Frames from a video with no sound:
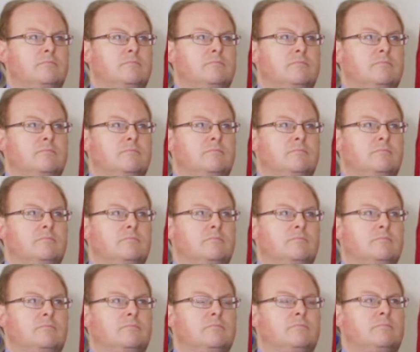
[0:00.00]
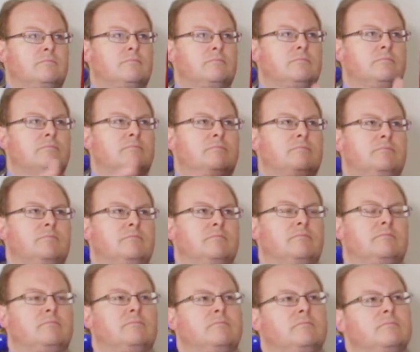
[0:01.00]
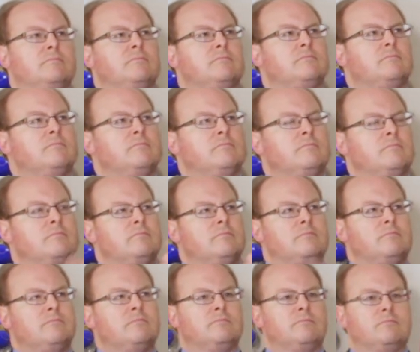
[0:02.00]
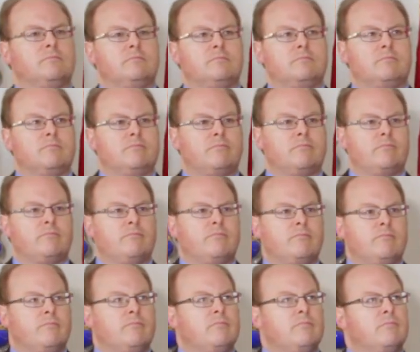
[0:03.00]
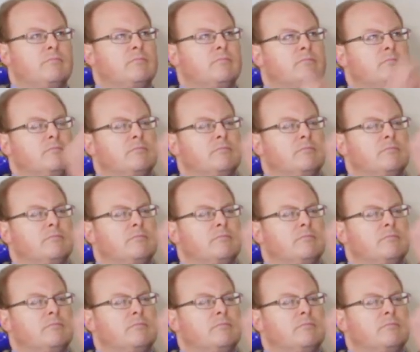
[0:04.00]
The person shown says nothing.